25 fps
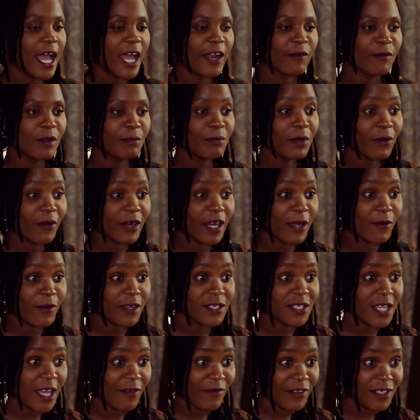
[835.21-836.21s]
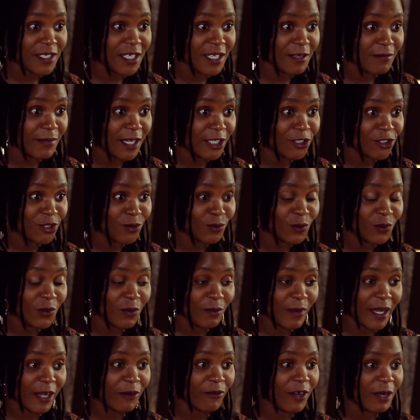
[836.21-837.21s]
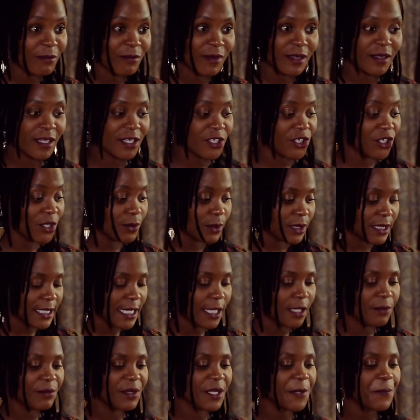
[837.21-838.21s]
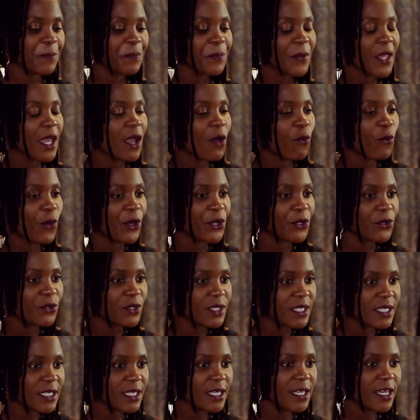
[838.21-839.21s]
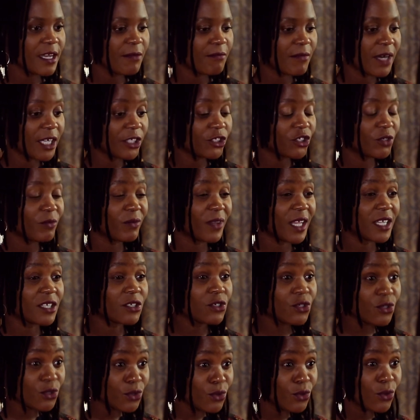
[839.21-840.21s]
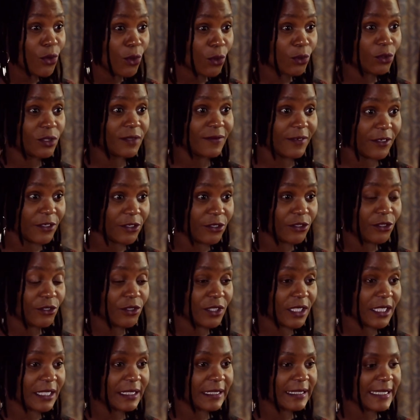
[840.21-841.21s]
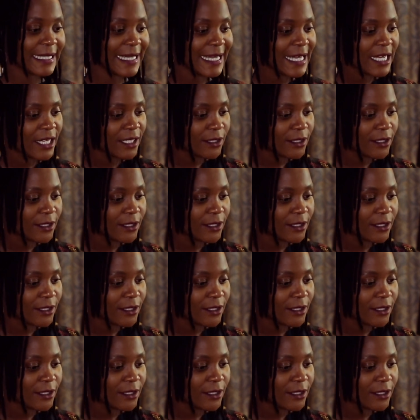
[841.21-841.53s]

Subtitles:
I remember when I was harvesting mushrooms with my grandmother, she would tell me, when you see a mushroom that's too old for you to eat,